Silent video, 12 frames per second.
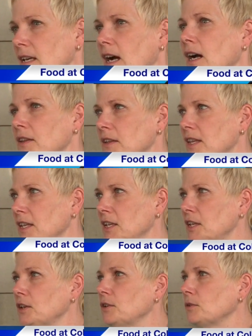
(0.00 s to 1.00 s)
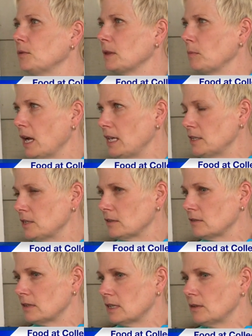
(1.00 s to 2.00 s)
other than the U with my
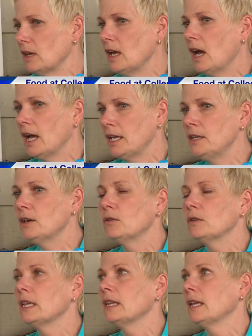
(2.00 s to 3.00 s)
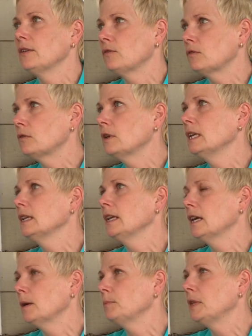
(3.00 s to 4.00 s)
children, I know that they've really
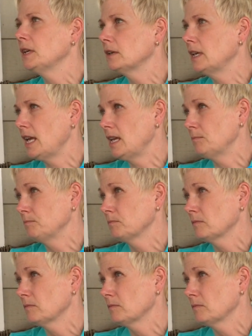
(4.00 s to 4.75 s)
upped their game.